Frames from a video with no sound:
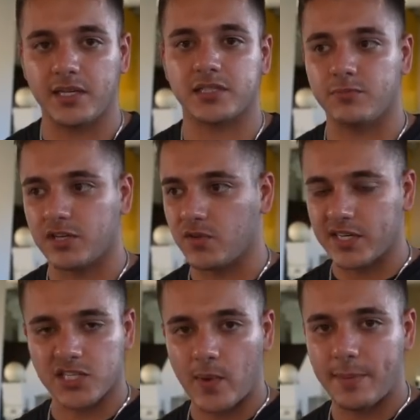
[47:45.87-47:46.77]
It's gonna bring you
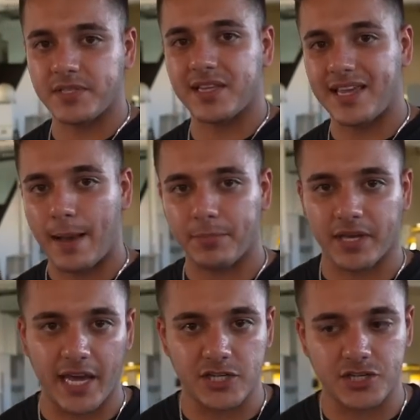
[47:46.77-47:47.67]
right to the website, the
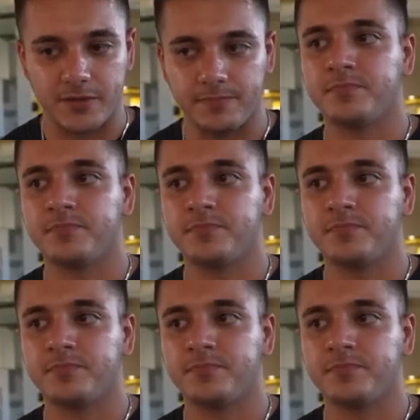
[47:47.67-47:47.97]
application.